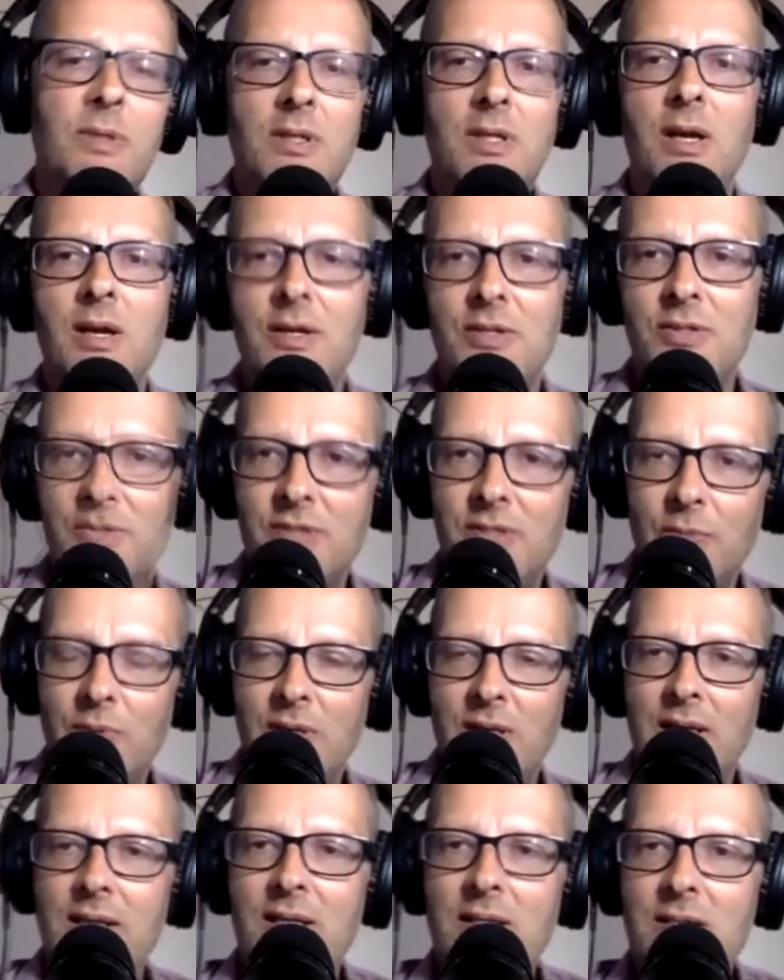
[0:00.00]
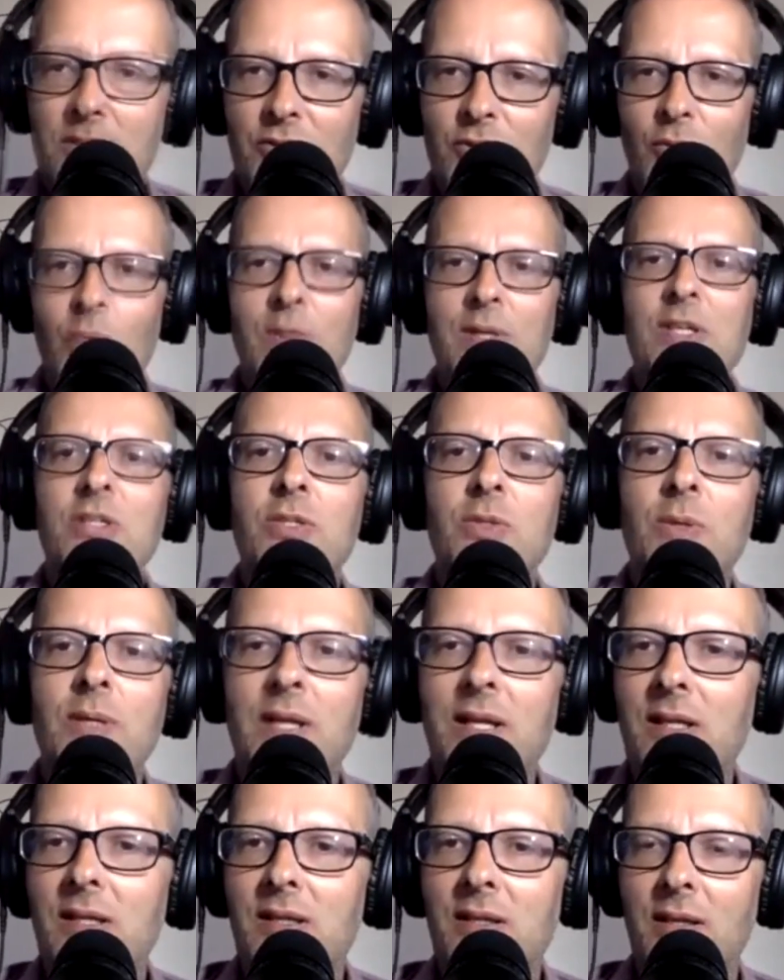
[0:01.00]
you know, as I said, with leaders or when you're doing
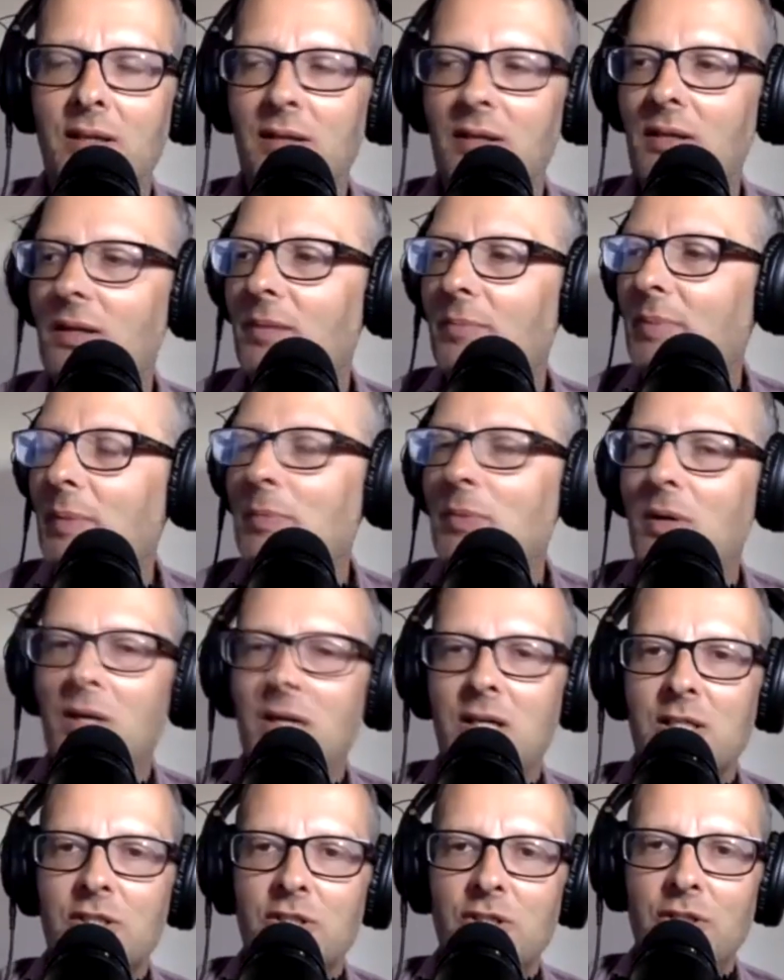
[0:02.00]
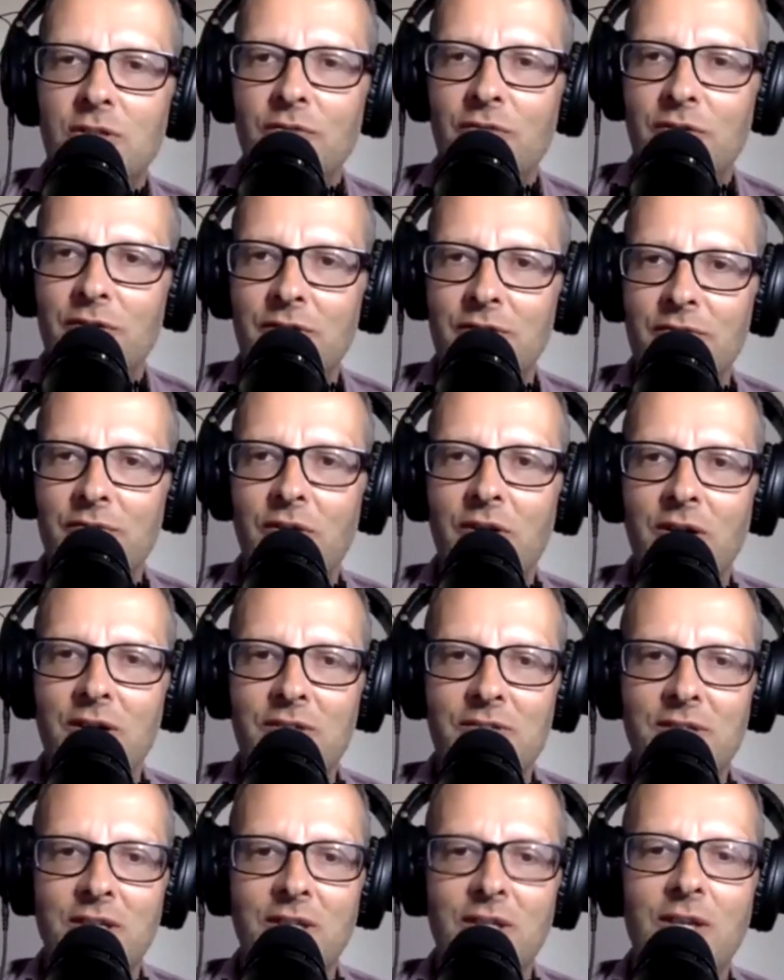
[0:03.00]
anything, you know, people ask you for
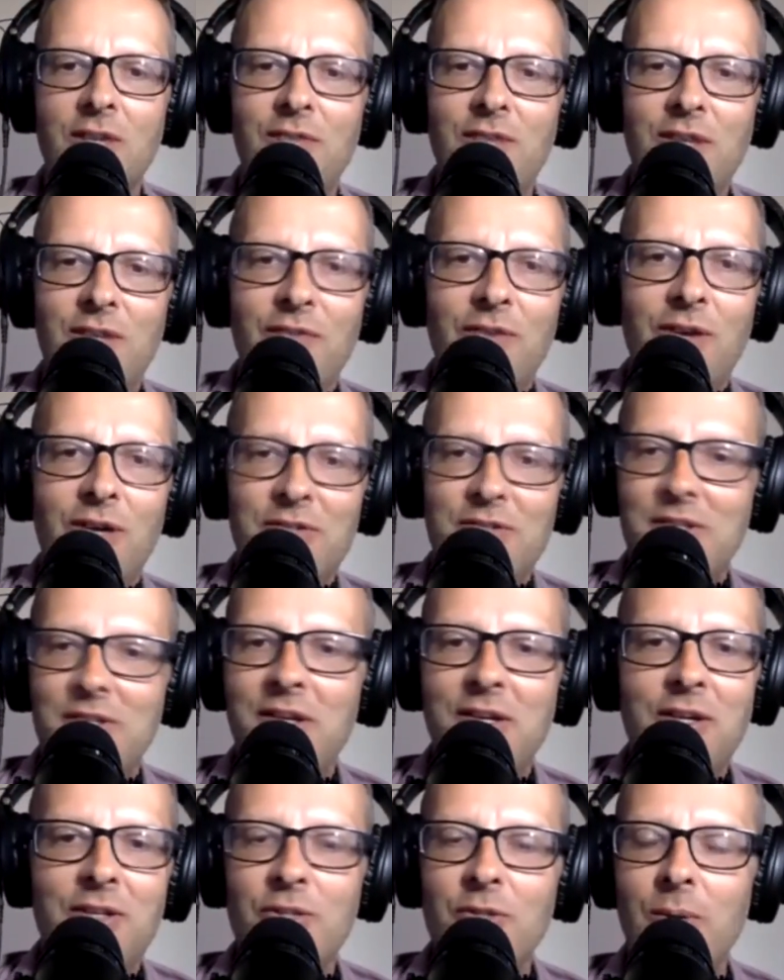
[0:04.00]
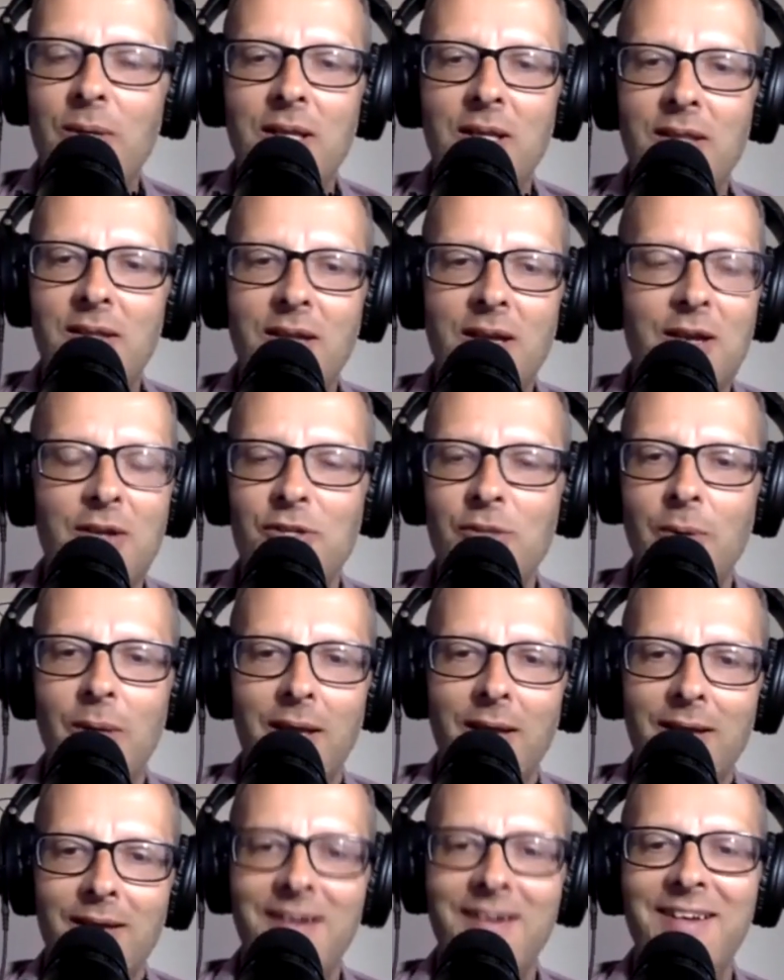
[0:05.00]
advice. That you give the advice, and they don't do anything. They don't do
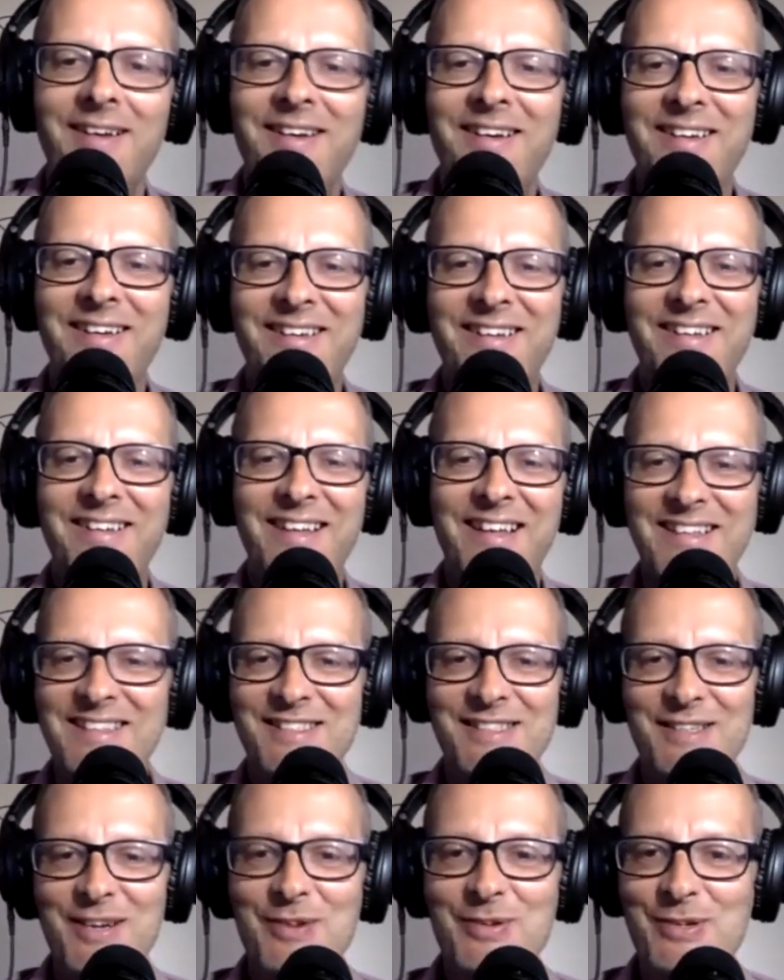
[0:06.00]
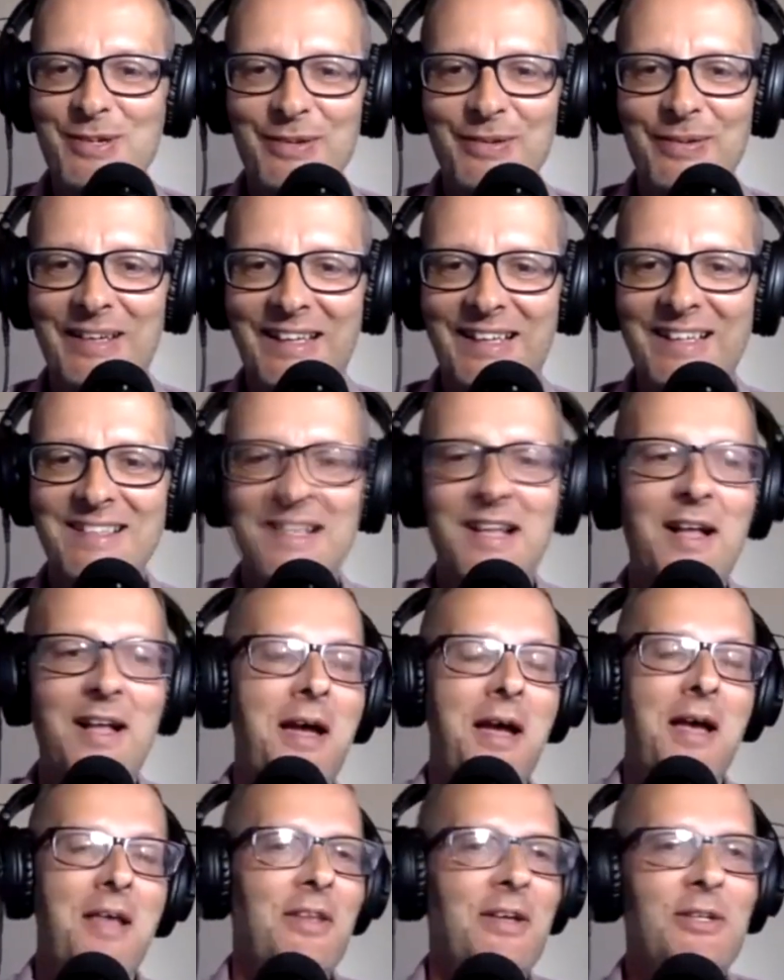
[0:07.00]
it. they just don't do it.
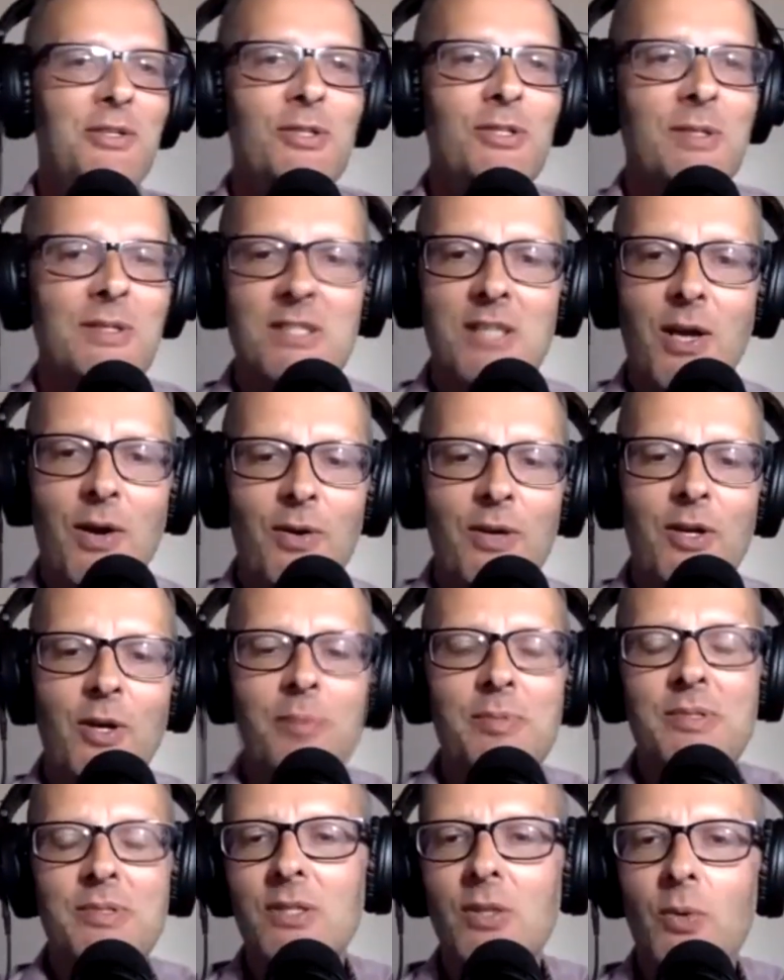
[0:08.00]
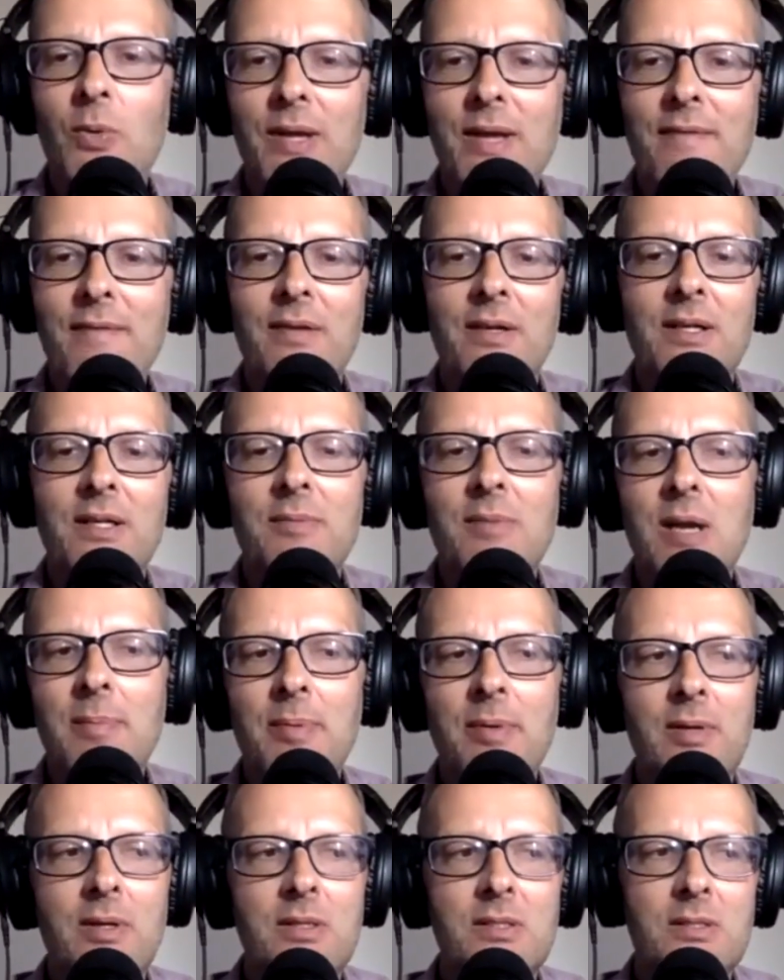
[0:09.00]
They do something totally opposite or whatever. And it might
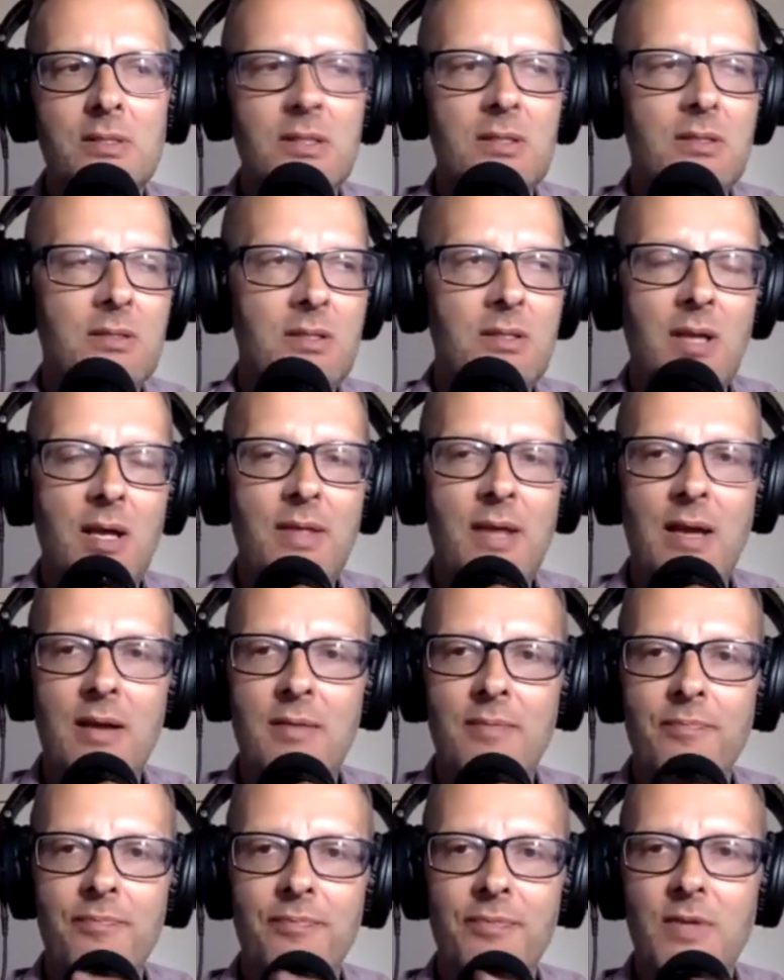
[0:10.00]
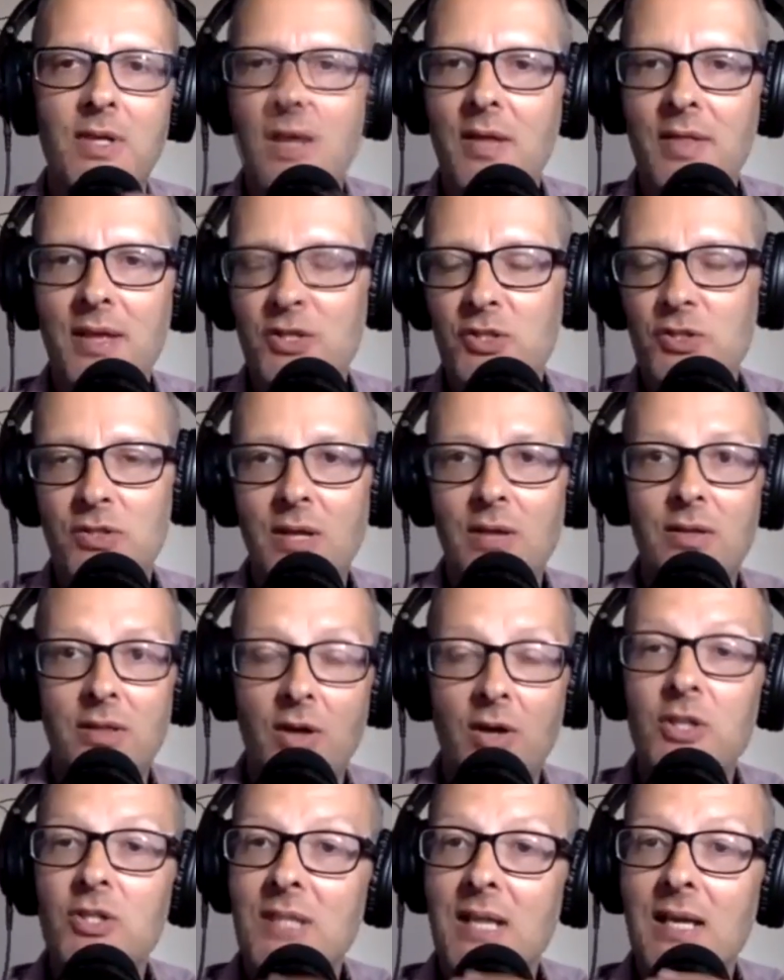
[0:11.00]
be because there's, you know, that you know, they just
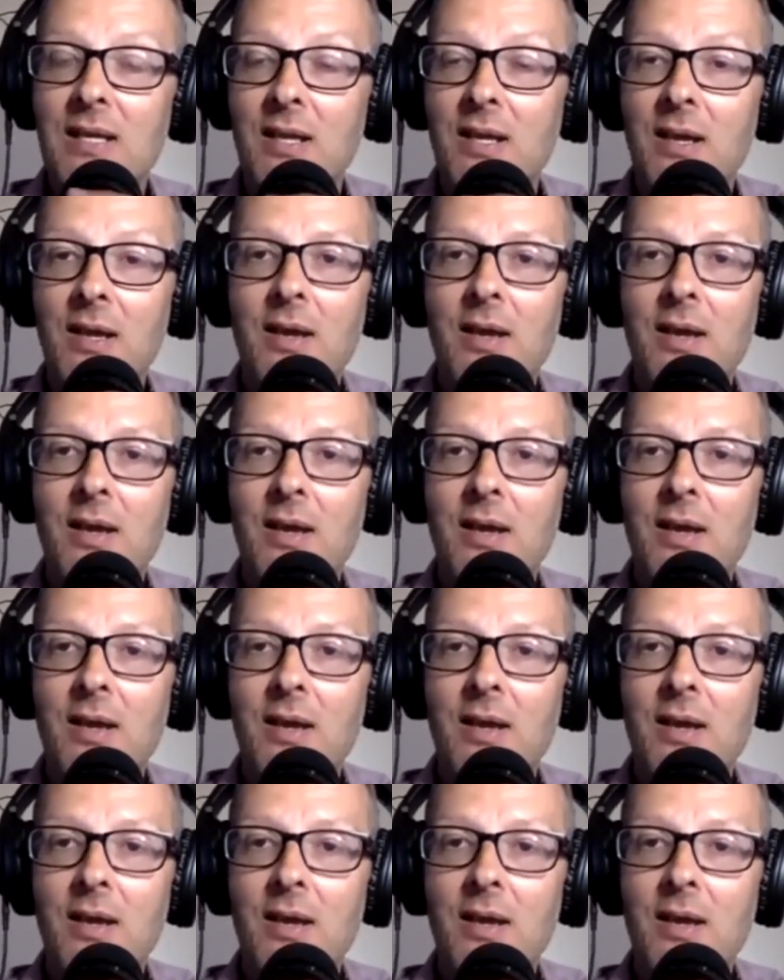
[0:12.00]
like you said.